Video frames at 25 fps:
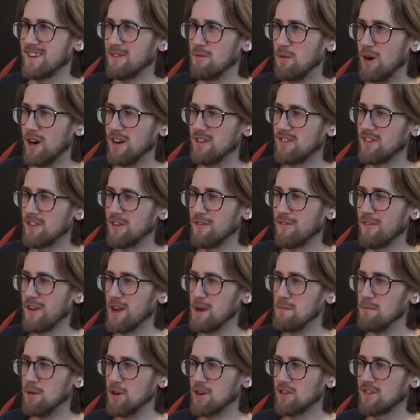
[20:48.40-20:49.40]
Why is
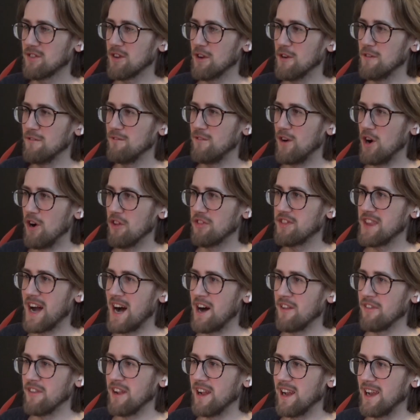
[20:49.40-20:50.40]
Sophia Bush so far
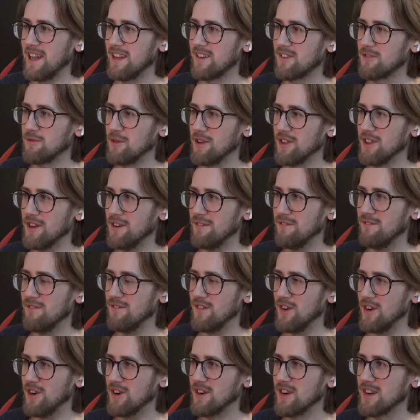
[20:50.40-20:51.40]
down the list? What the
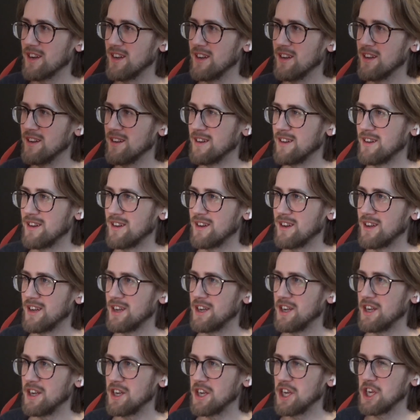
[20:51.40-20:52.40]
fuck?
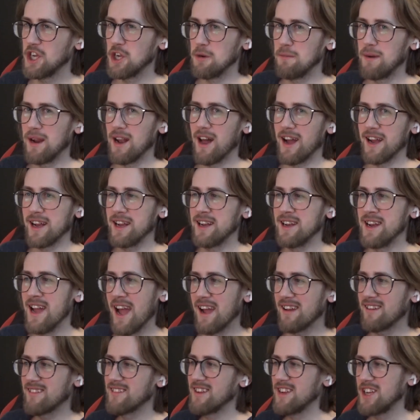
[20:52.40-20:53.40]
She should be like
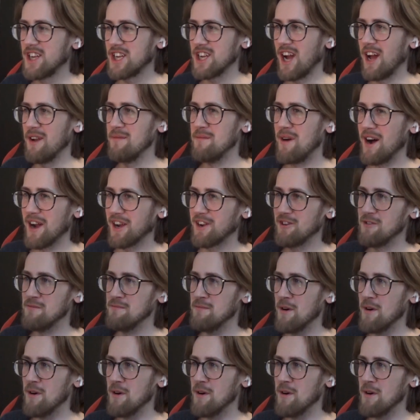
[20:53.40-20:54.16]
next to Chad Michael